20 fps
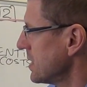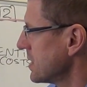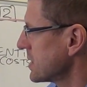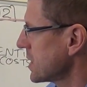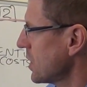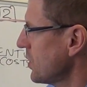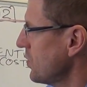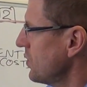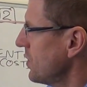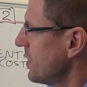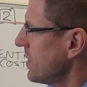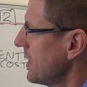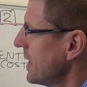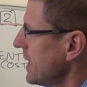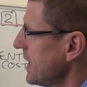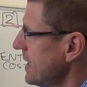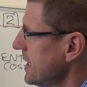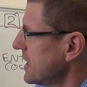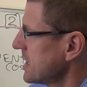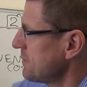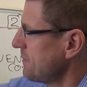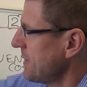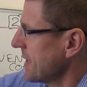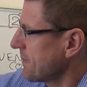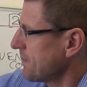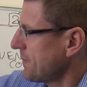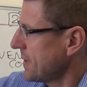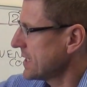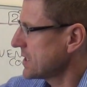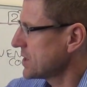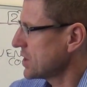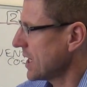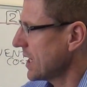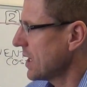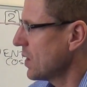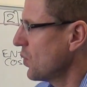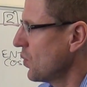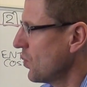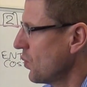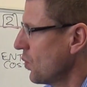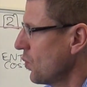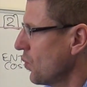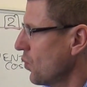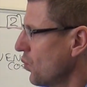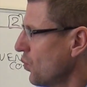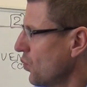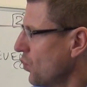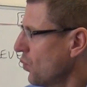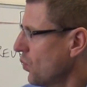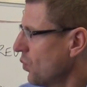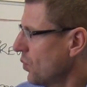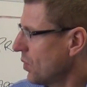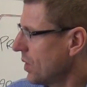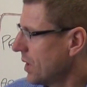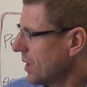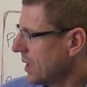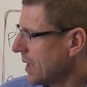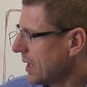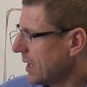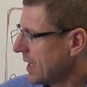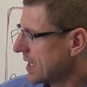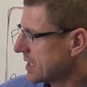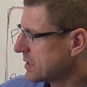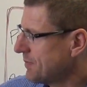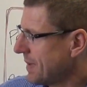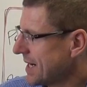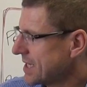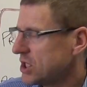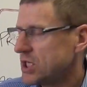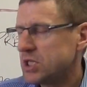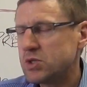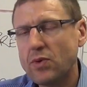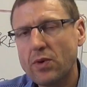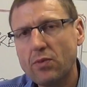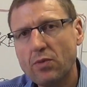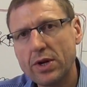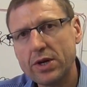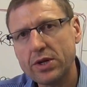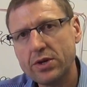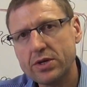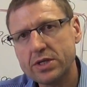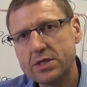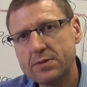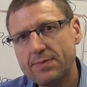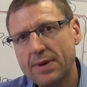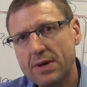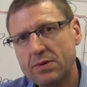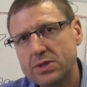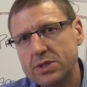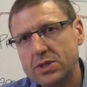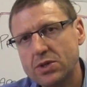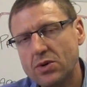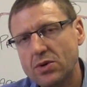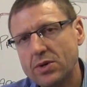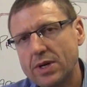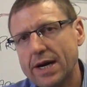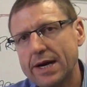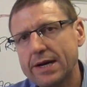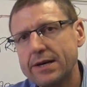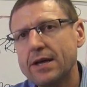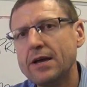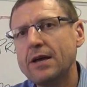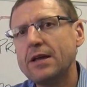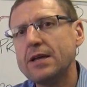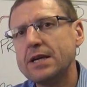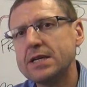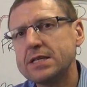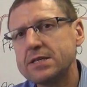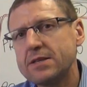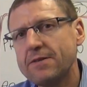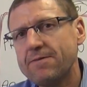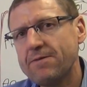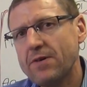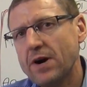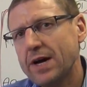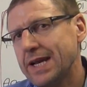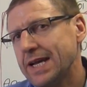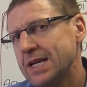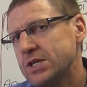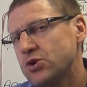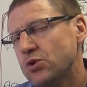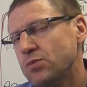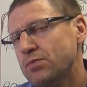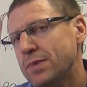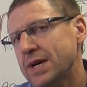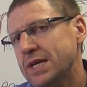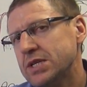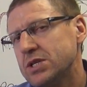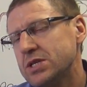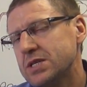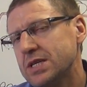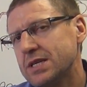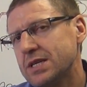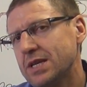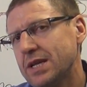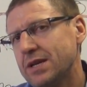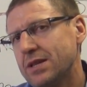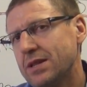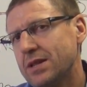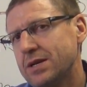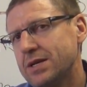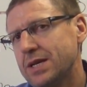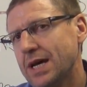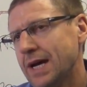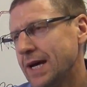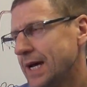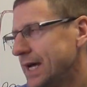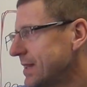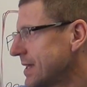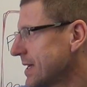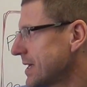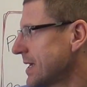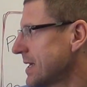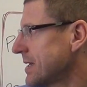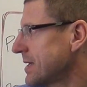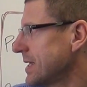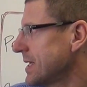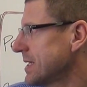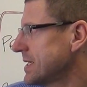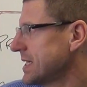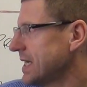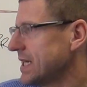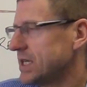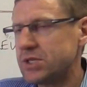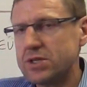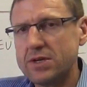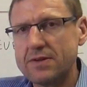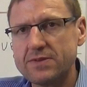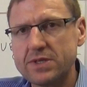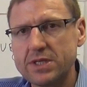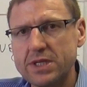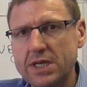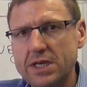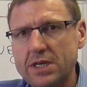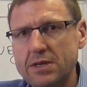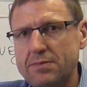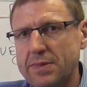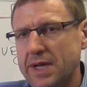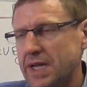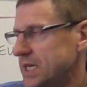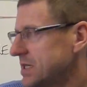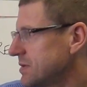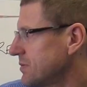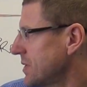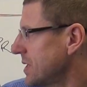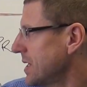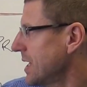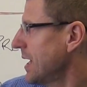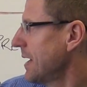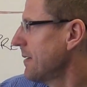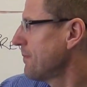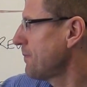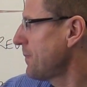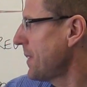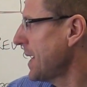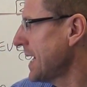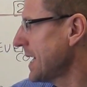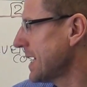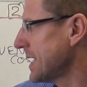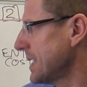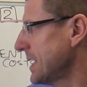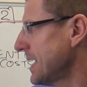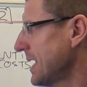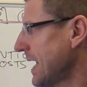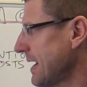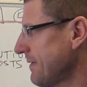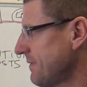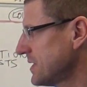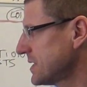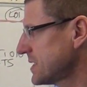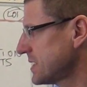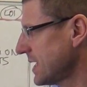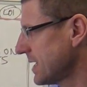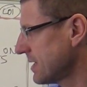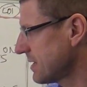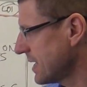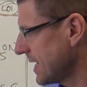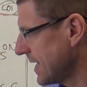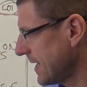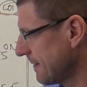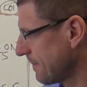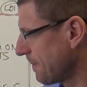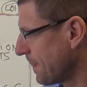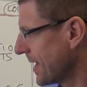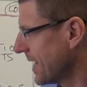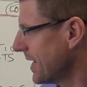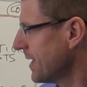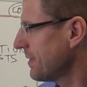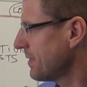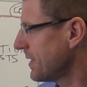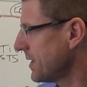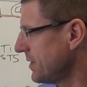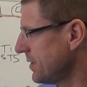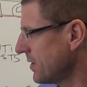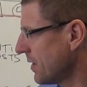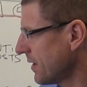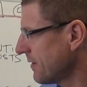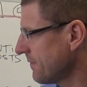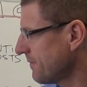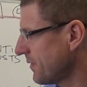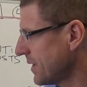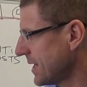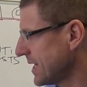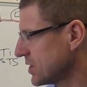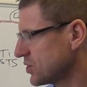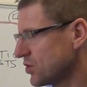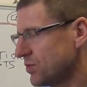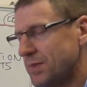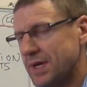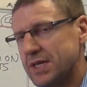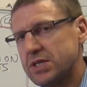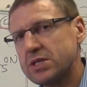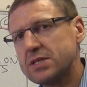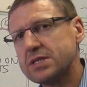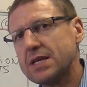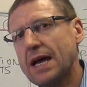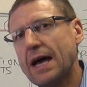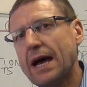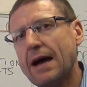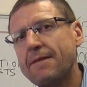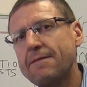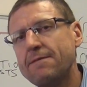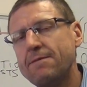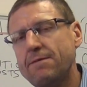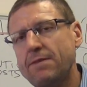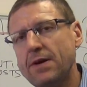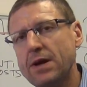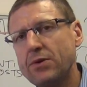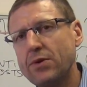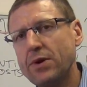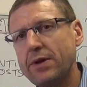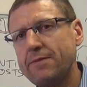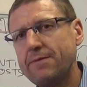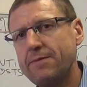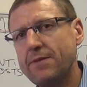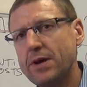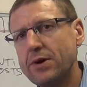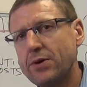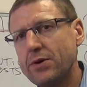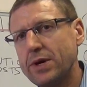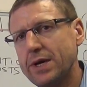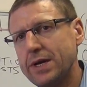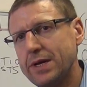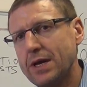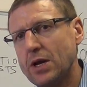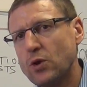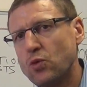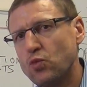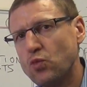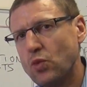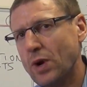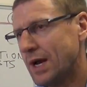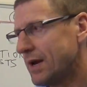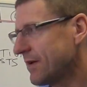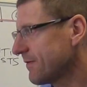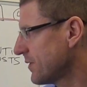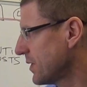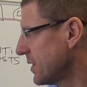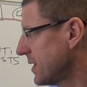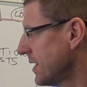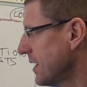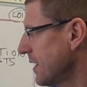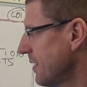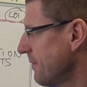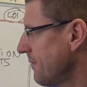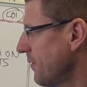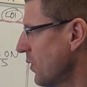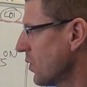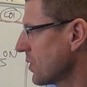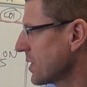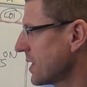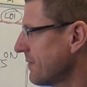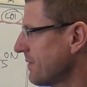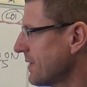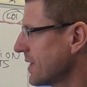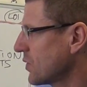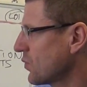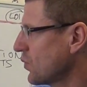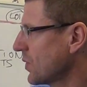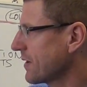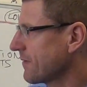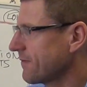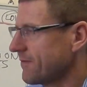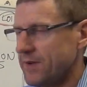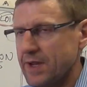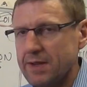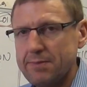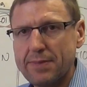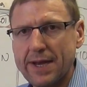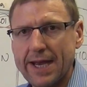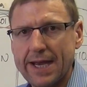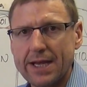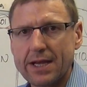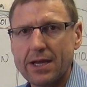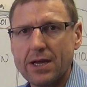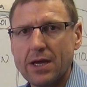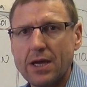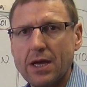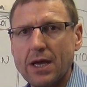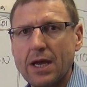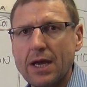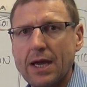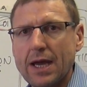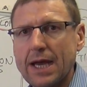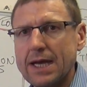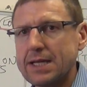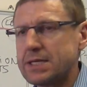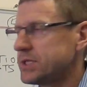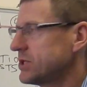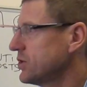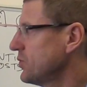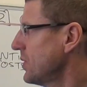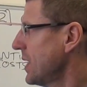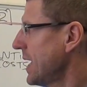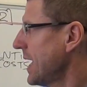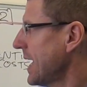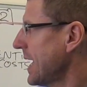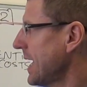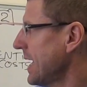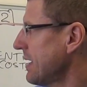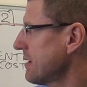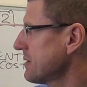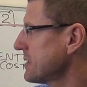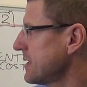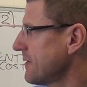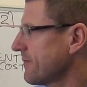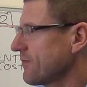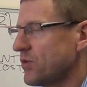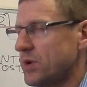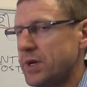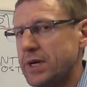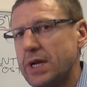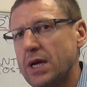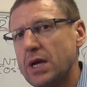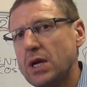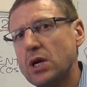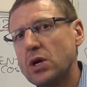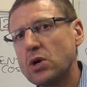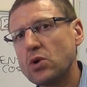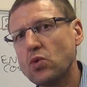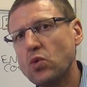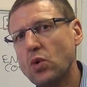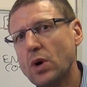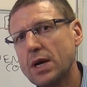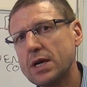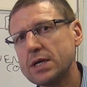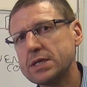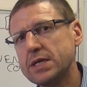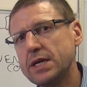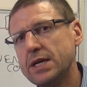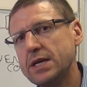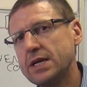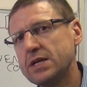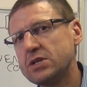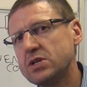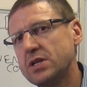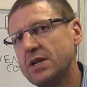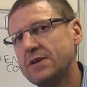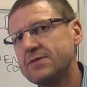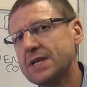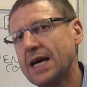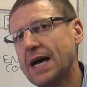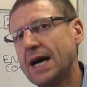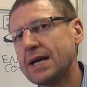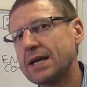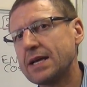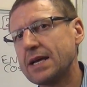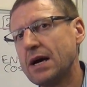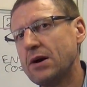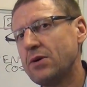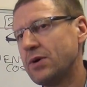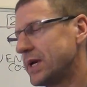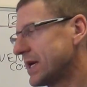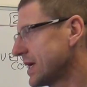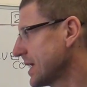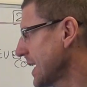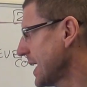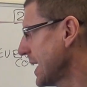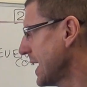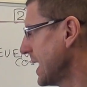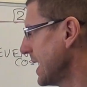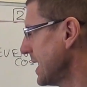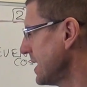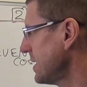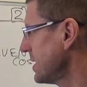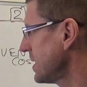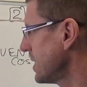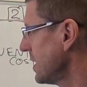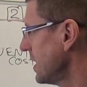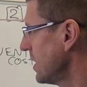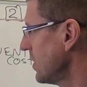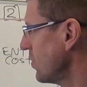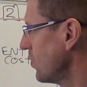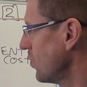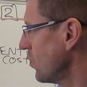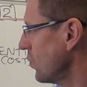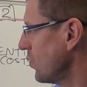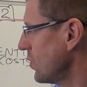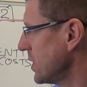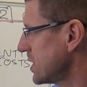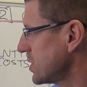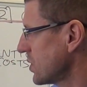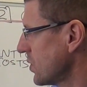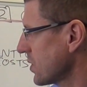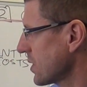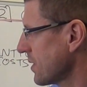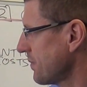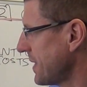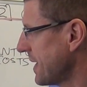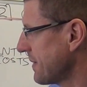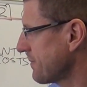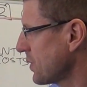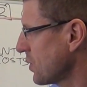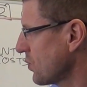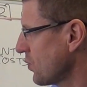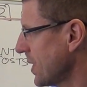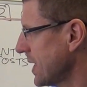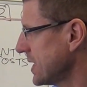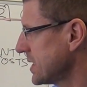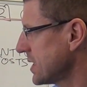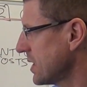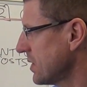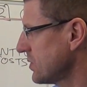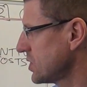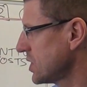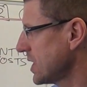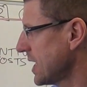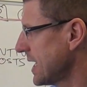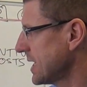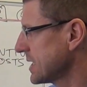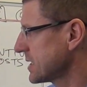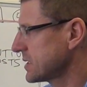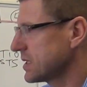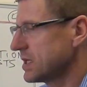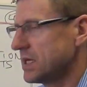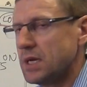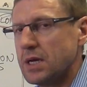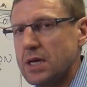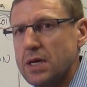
So in this big picture, as much as we want to use the balanced scorecard, it's the financial measures at the end of the day that get the attention of senior management. But having said that, the non-financial measures are very, very relevant for giving quick feedback as to how different quality initiatives are going. And we talk about Pareto charts,